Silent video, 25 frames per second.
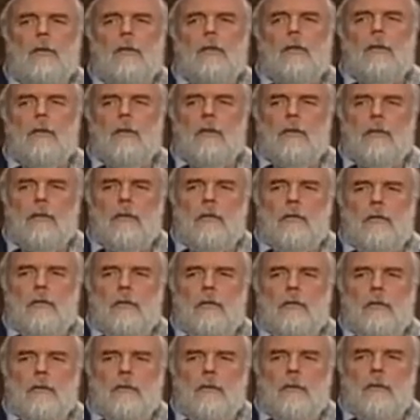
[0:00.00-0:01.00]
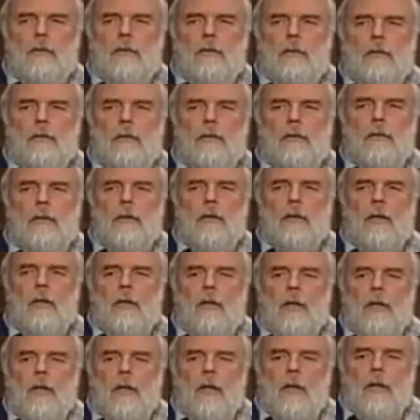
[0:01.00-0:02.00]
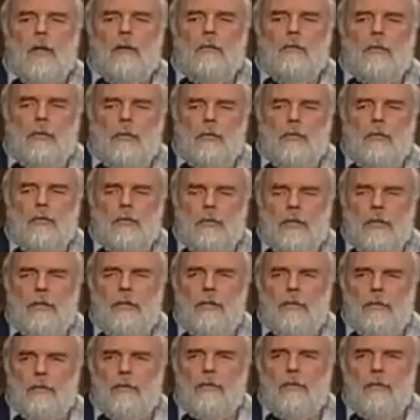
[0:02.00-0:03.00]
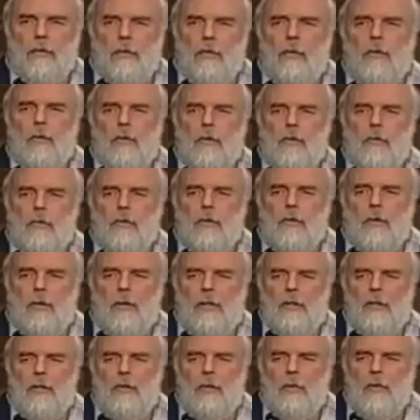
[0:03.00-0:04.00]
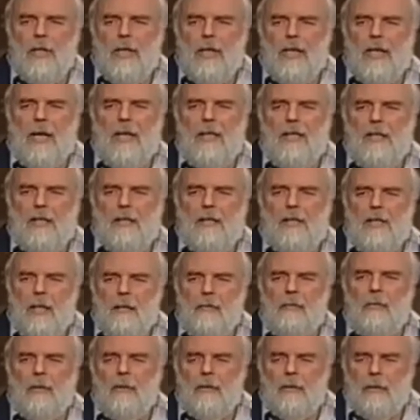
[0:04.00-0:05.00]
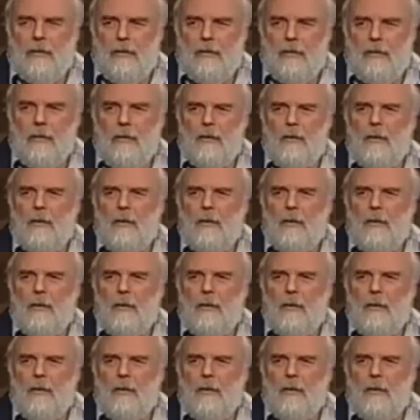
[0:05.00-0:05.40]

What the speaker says: I was doing it for you. So I sort of like I doubly